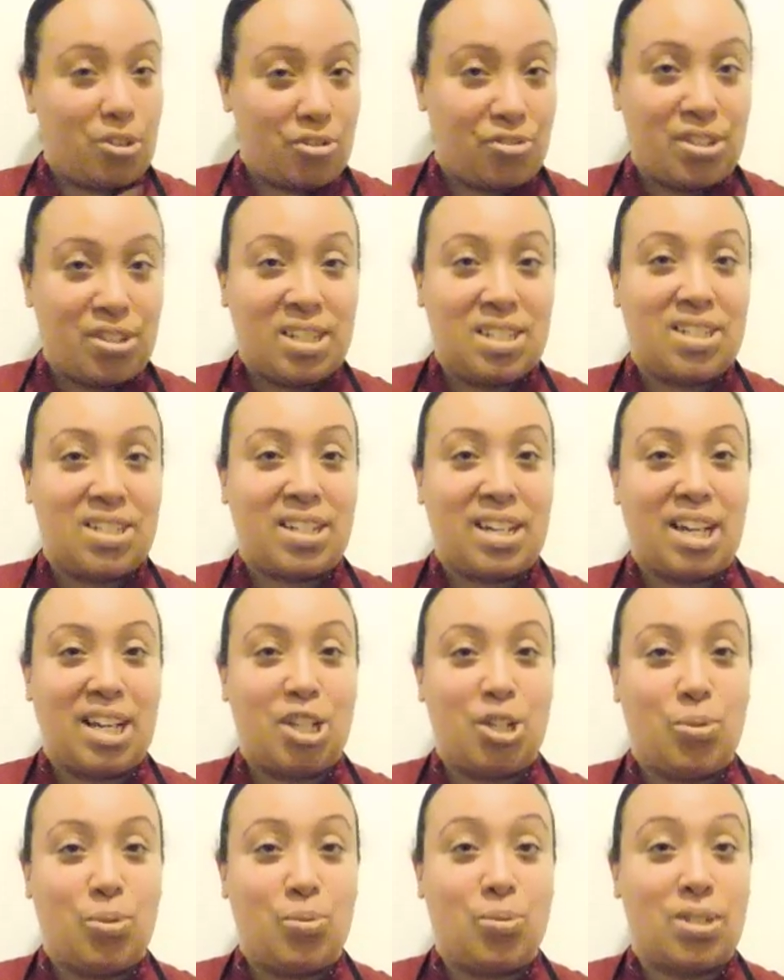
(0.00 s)
the ingredients that
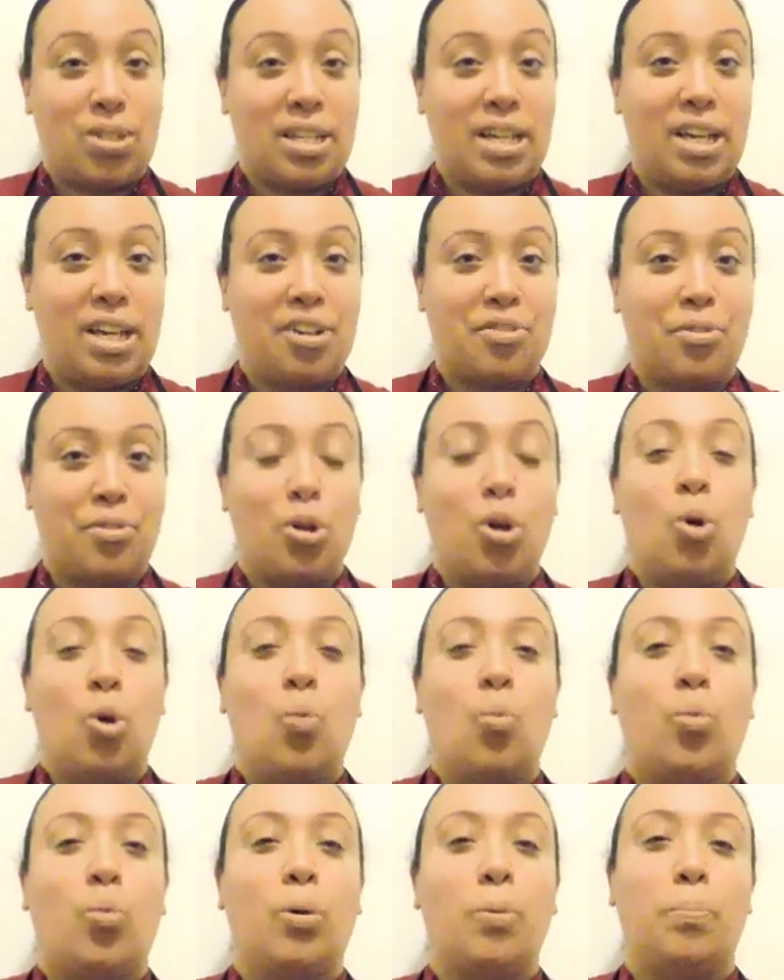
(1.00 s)
I used here
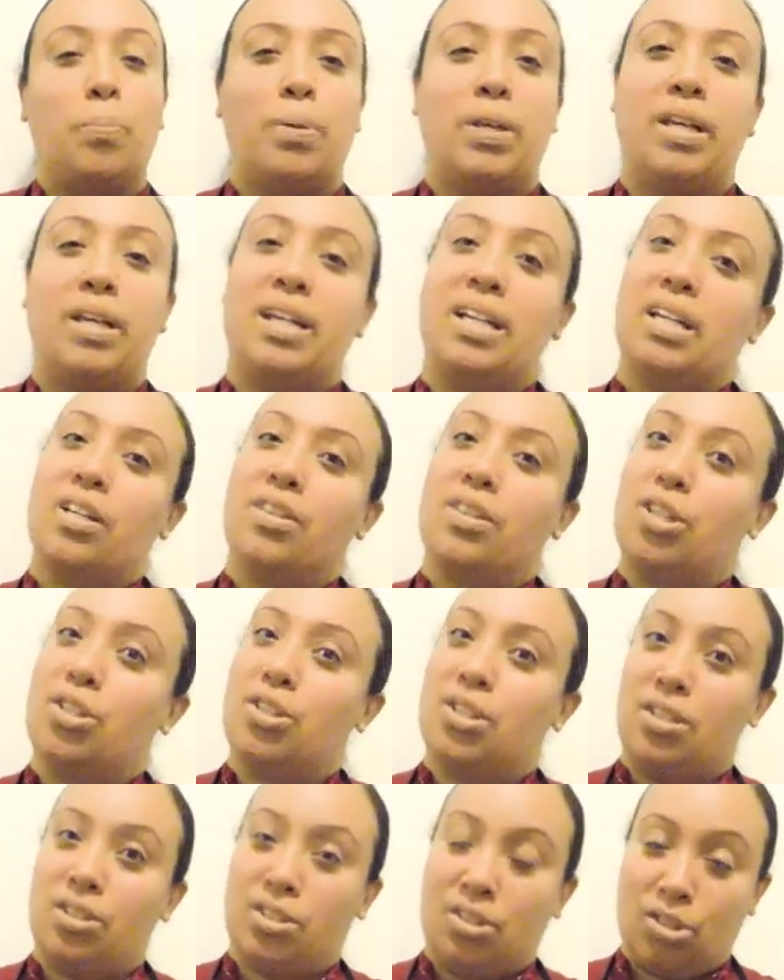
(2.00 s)
will be in the
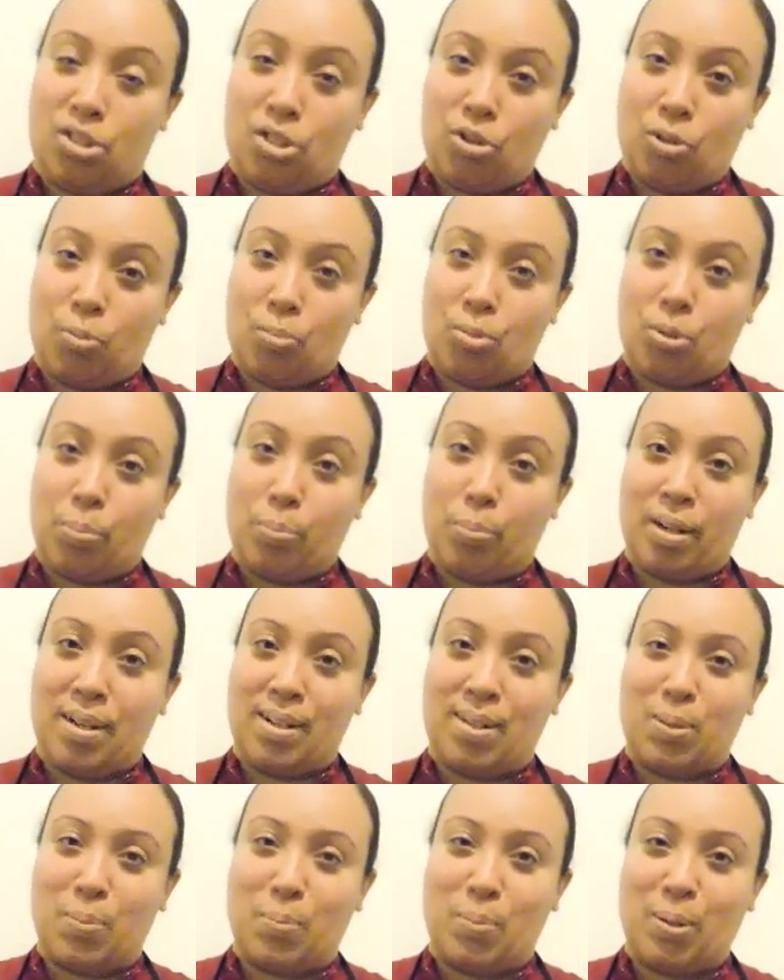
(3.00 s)
description
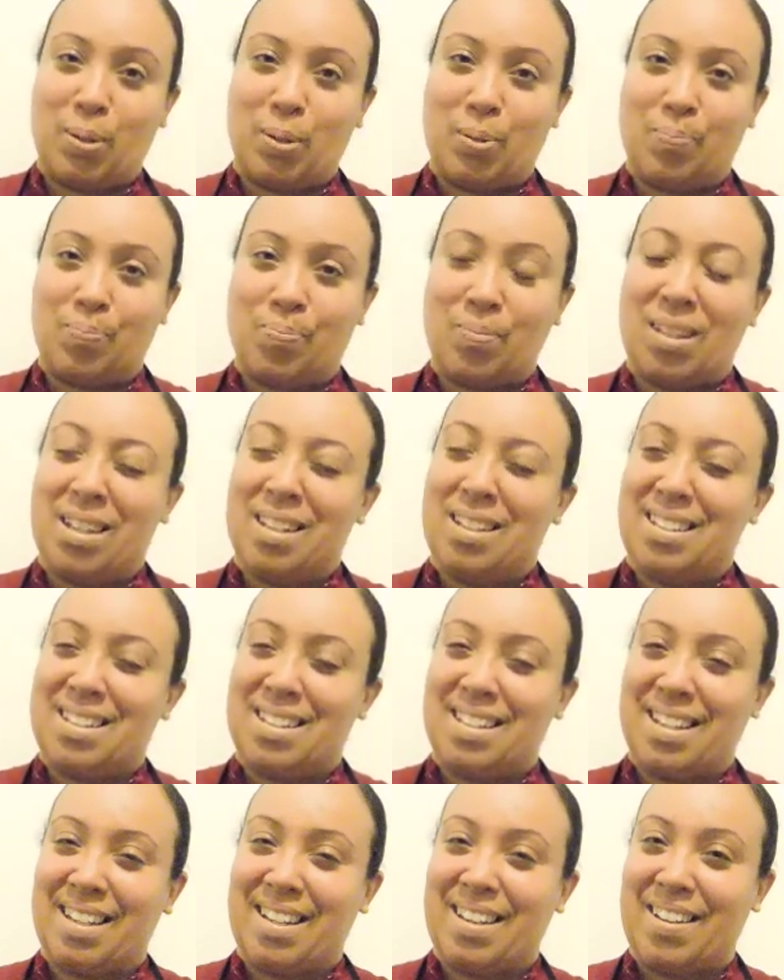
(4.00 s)
box below.
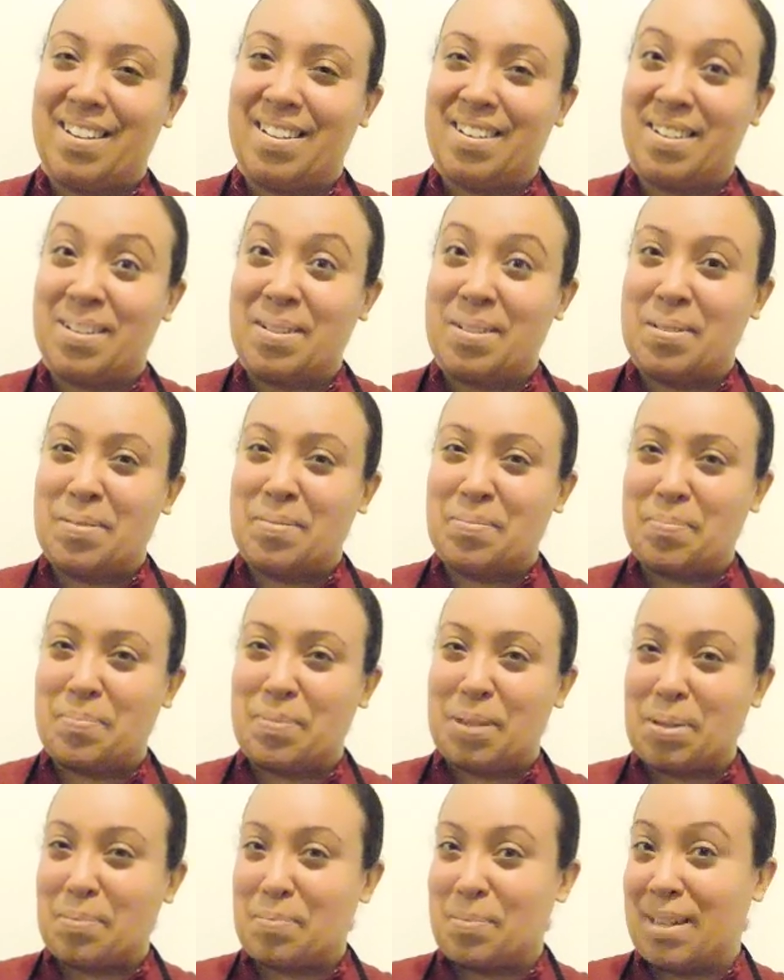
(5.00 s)
Take care.
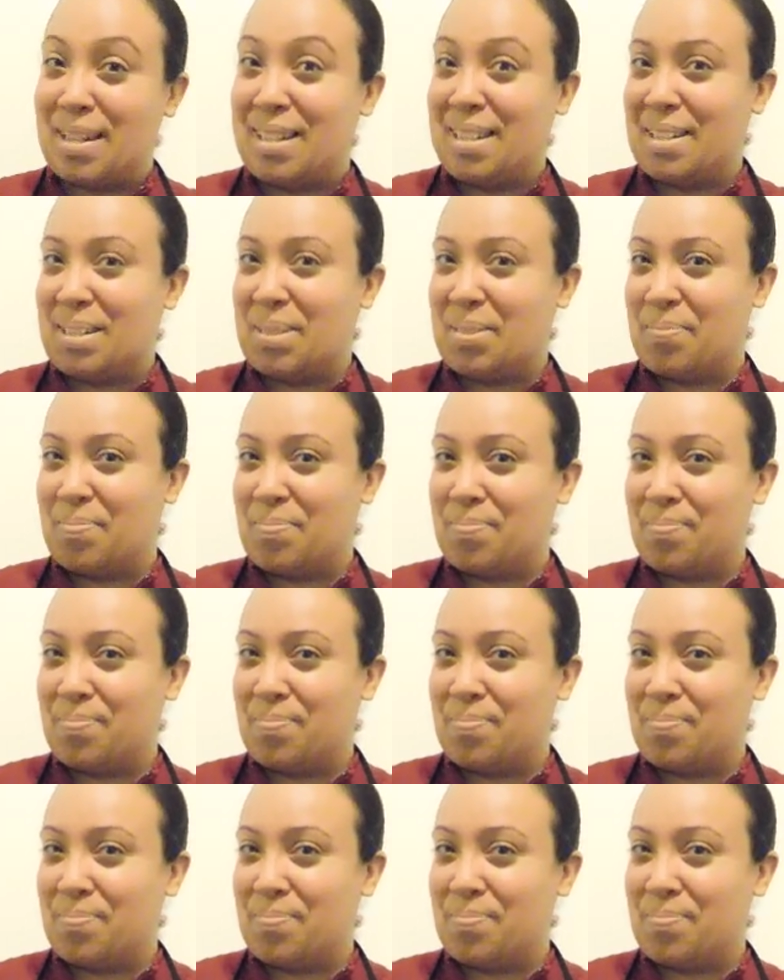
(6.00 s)
Bye-bye.